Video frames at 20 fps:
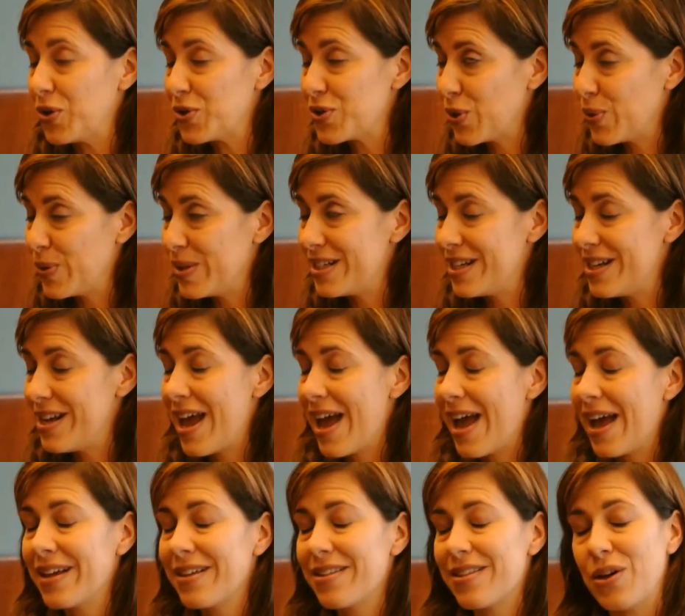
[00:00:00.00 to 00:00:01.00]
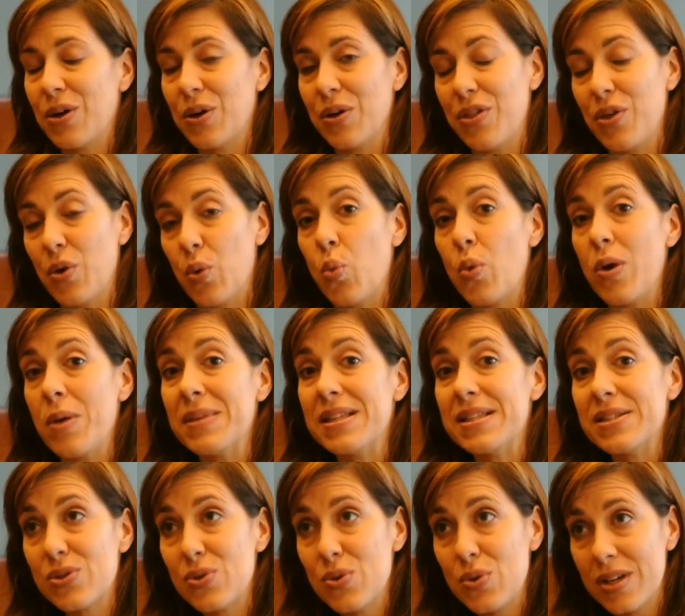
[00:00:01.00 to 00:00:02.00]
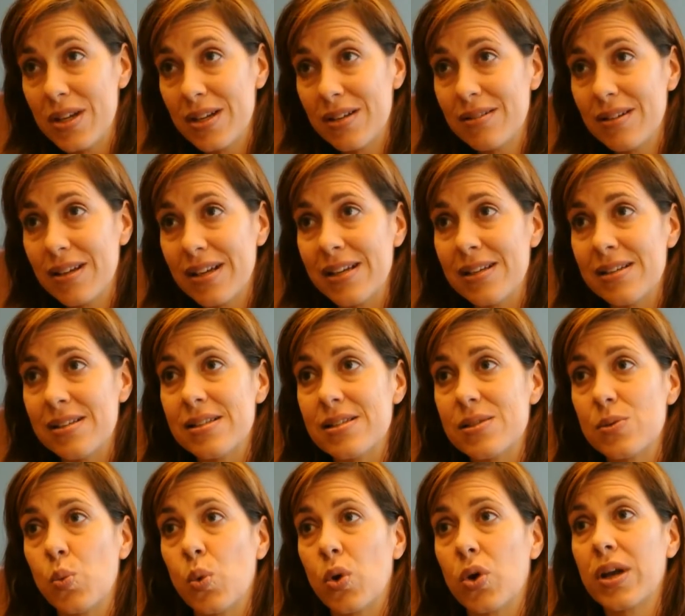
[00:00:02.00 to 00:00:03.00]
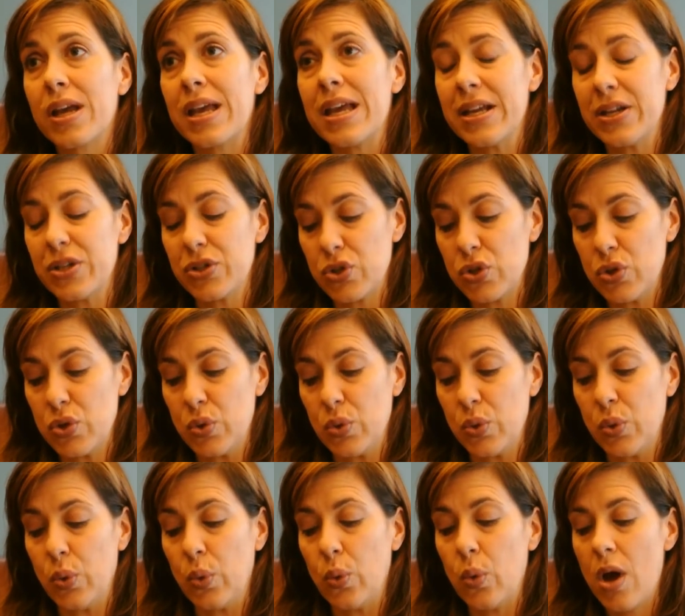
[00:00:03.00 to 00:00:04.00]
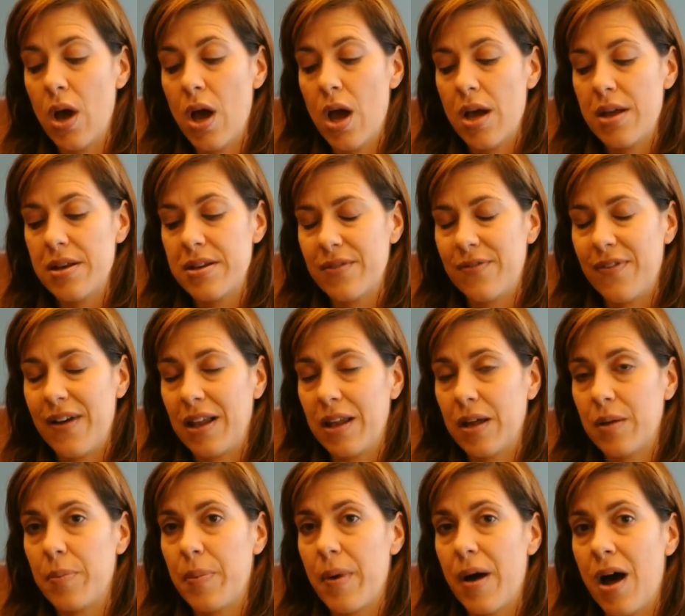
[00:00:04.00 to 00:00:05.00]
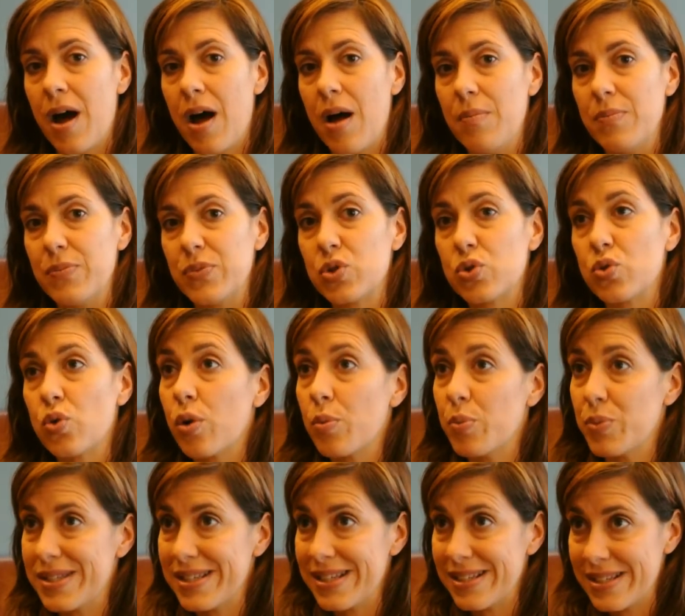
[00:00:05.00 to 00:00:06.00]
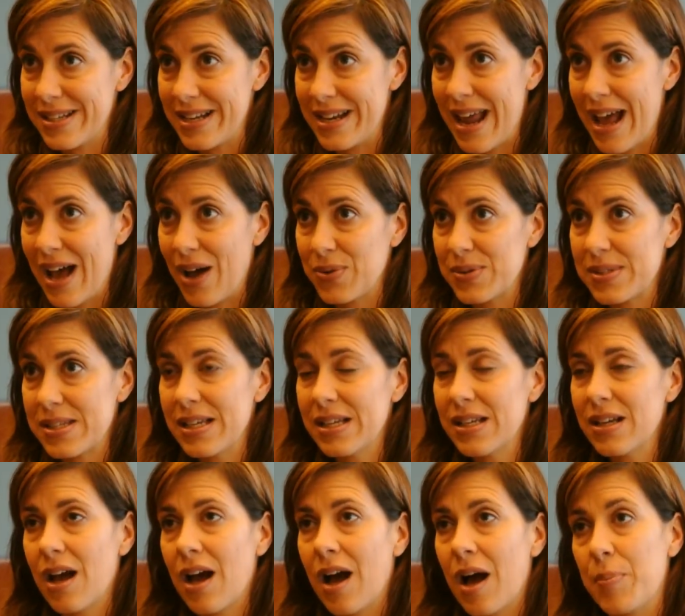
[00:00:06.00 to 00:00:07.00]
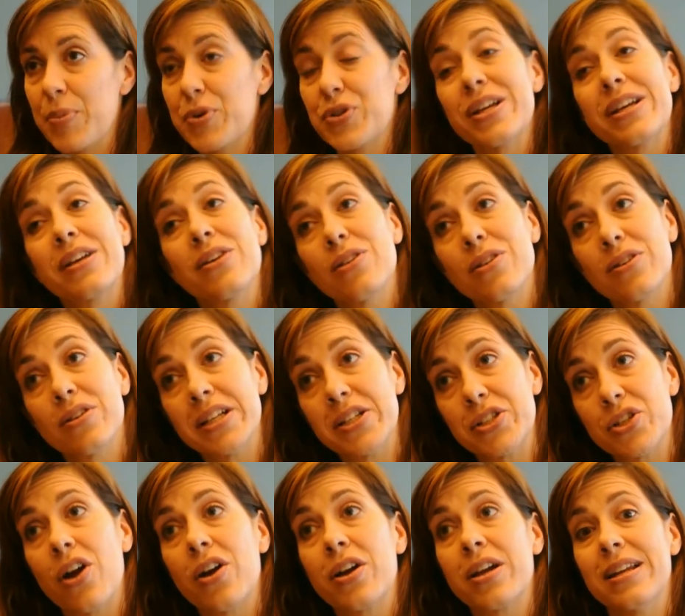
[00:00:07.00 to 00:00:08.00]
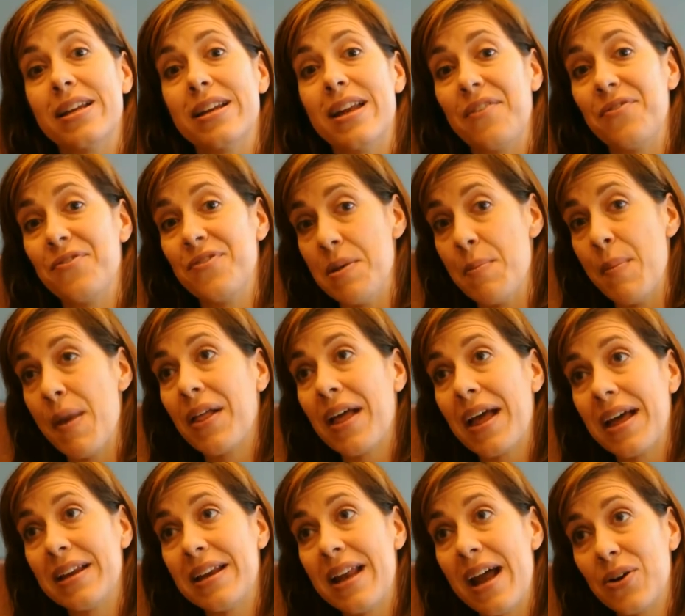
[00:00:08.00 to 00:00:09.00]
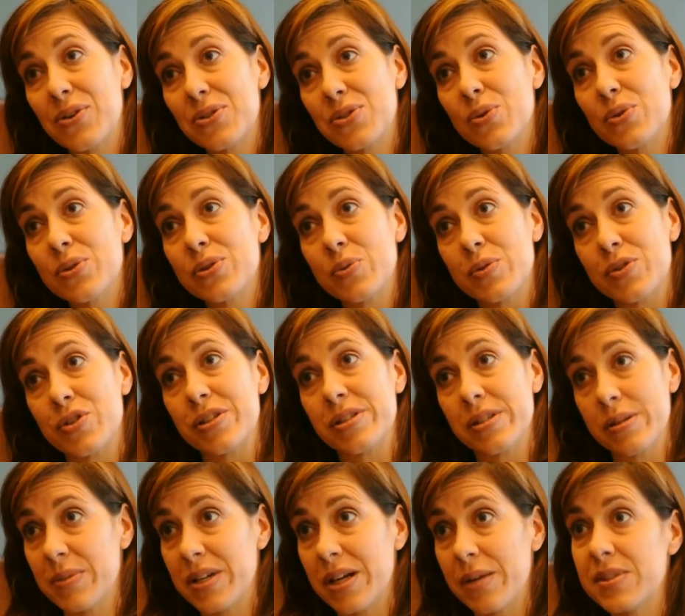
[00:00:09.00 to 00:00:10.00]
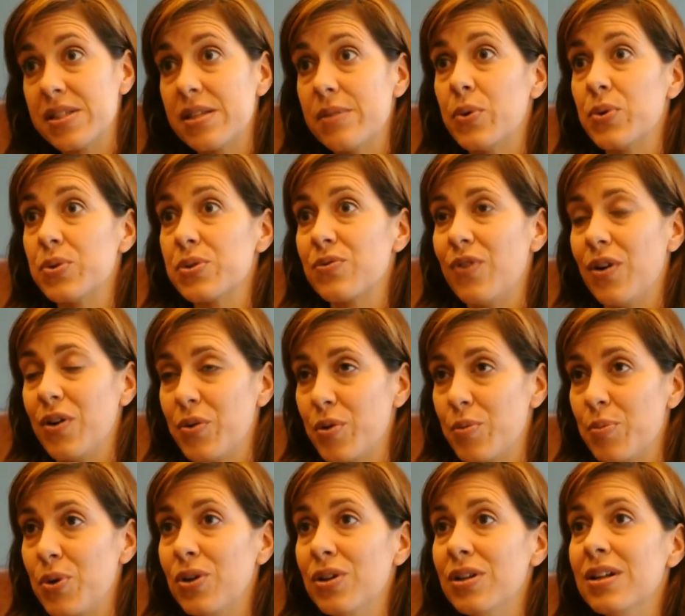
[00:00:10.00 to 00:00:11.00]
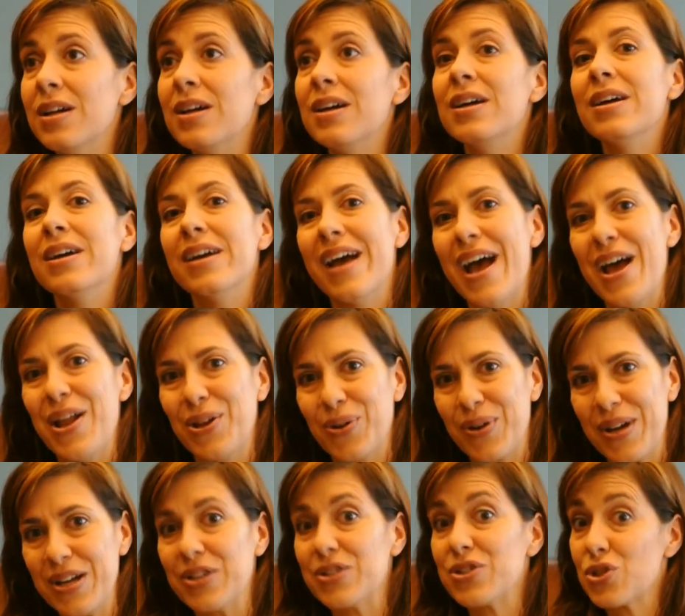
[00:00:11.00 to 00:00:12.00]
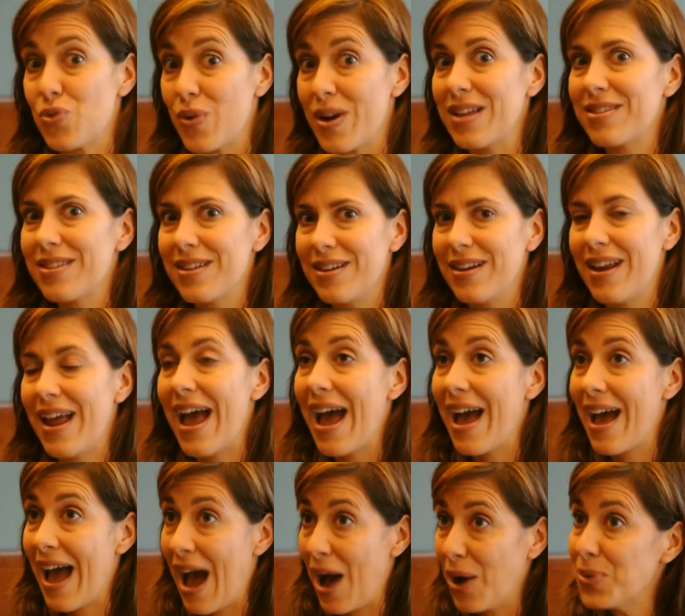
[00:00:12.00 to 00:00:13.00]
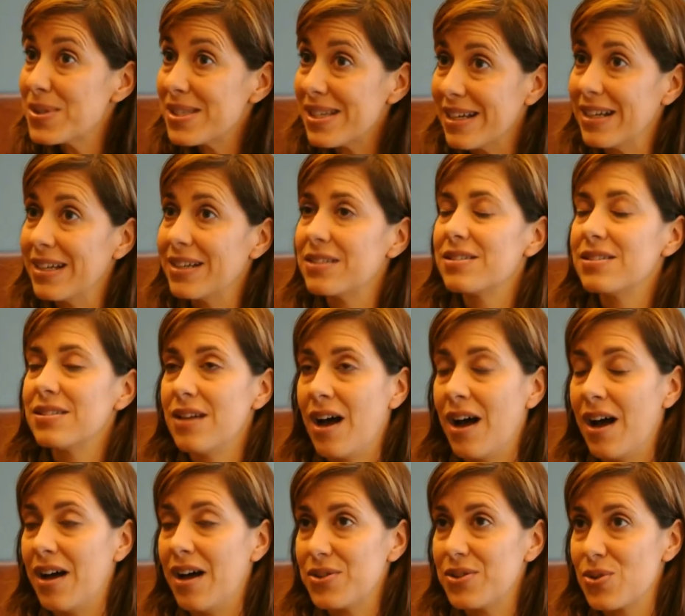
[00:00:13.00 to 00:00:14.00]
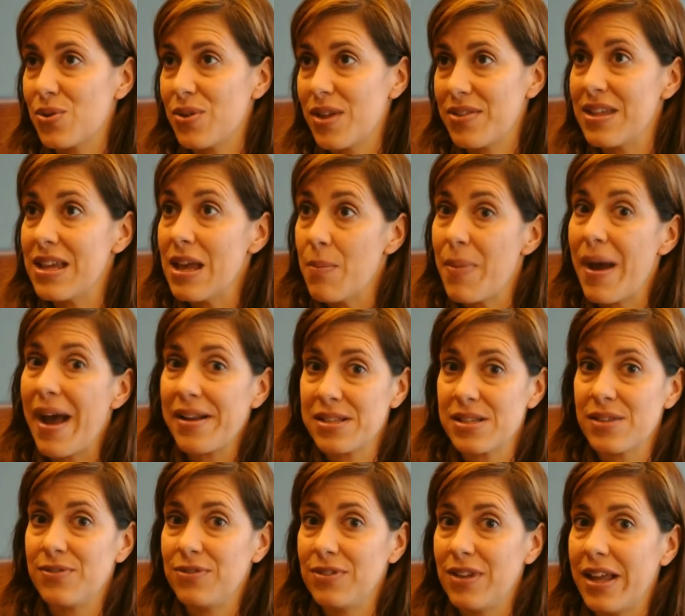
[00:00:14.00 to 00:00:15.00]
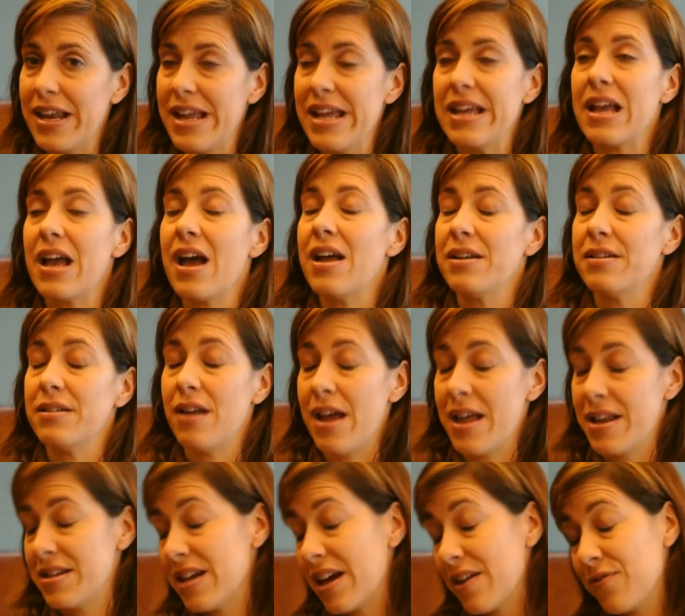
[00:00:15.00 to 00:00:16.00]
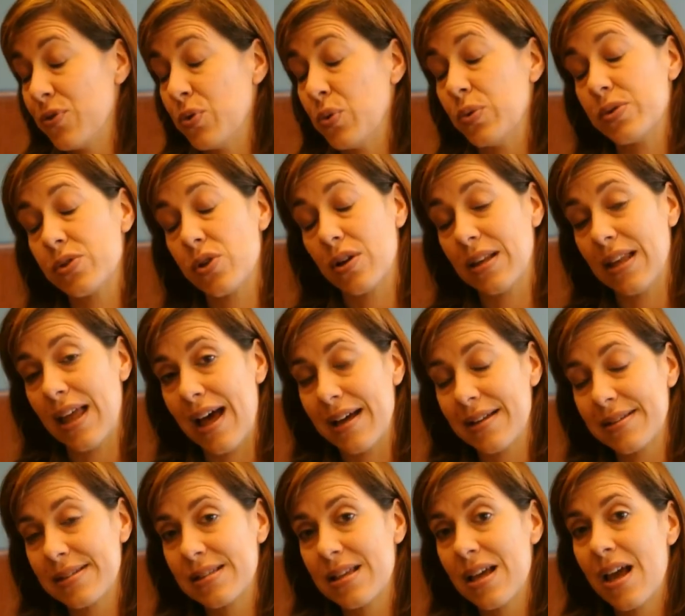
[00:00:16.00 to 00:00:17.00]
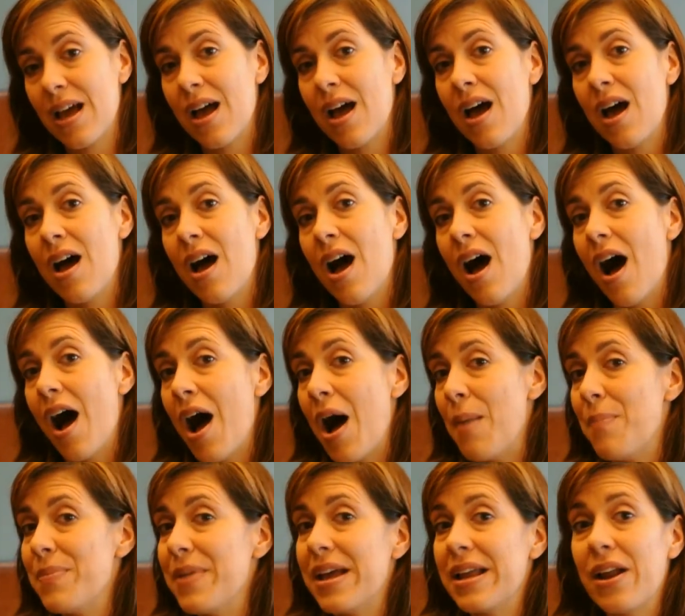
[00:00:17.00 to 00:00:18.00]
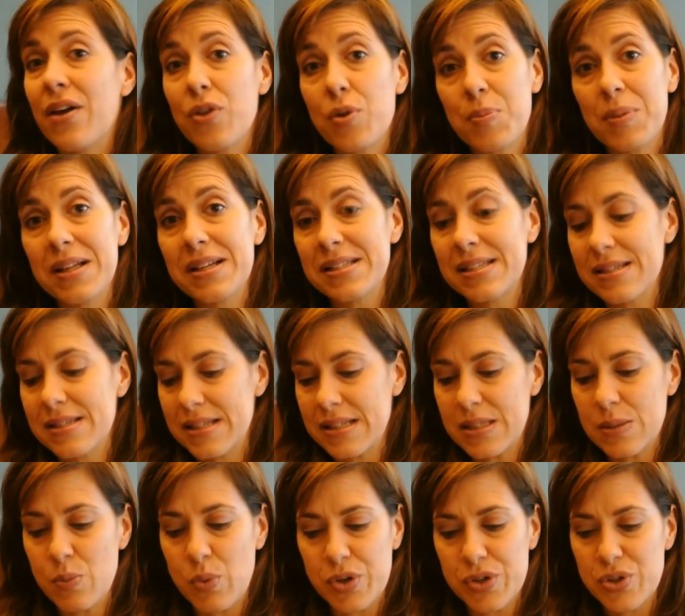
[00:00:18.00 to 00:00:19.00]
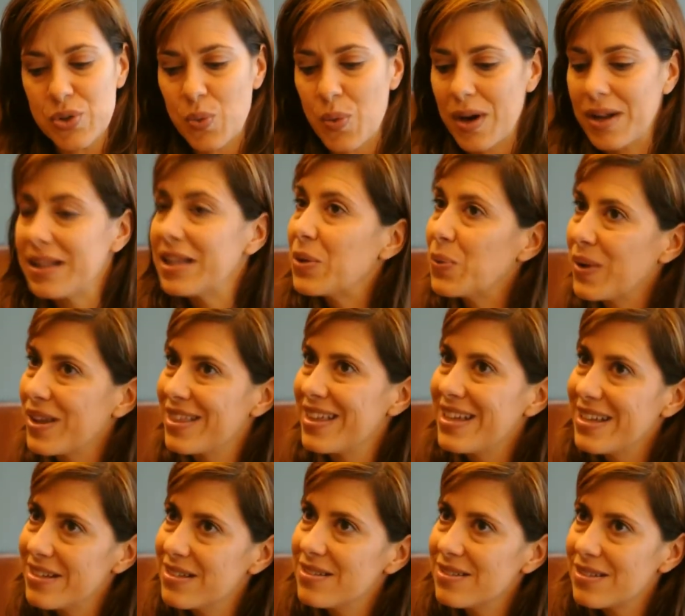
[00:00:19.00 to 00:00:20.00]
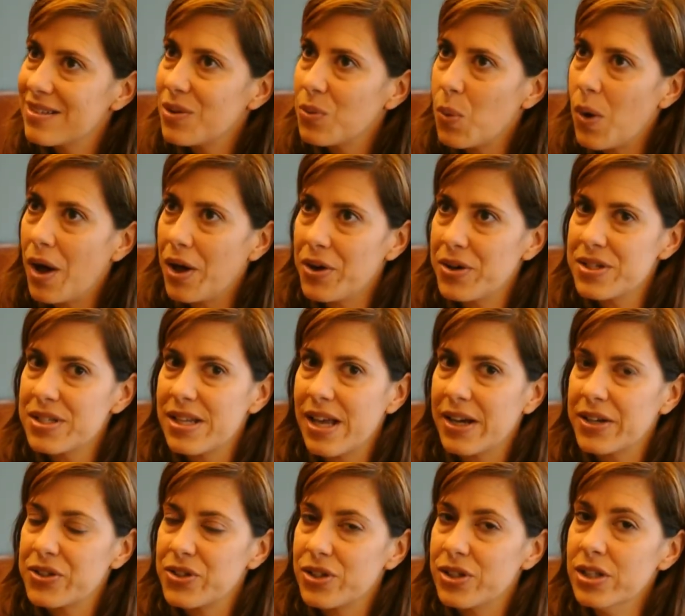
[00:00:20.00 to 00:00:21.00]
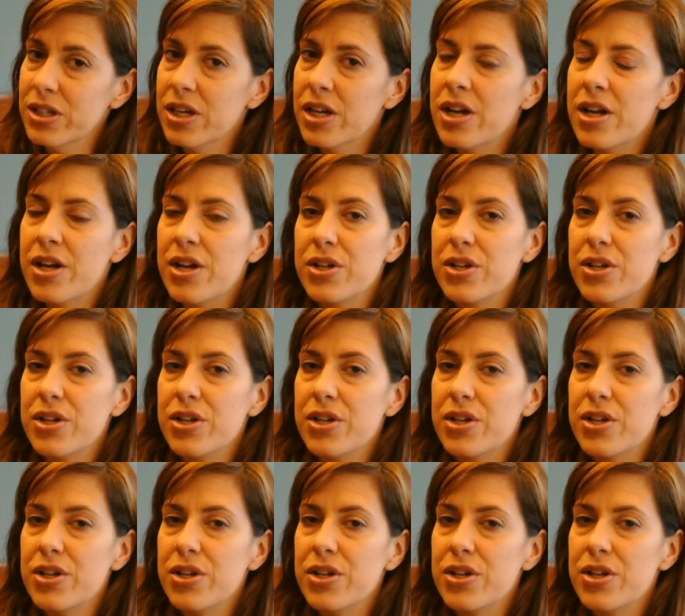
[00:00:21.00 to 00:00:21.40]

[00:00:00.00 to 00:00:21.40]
Also in Da Nang, the Women's Union is working to develop storm-resistant housing, particularly targeted at female-headed households, which are sometimes the most vulnerable, and looking to strengthen housing so that the impacts of flooding and typhoons are less. In other places, it's more squarely within the water sector.